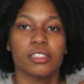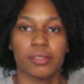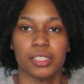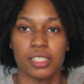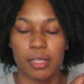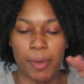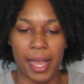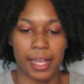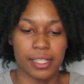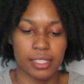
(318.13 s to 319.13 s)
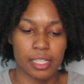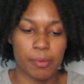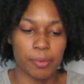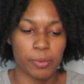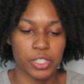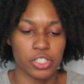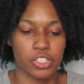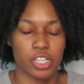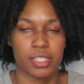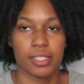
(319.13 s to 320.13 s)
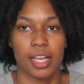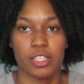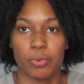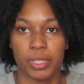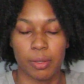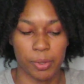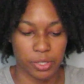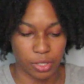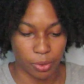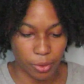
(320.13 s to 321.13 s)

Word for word: So this is the packing slip, which is just says what the person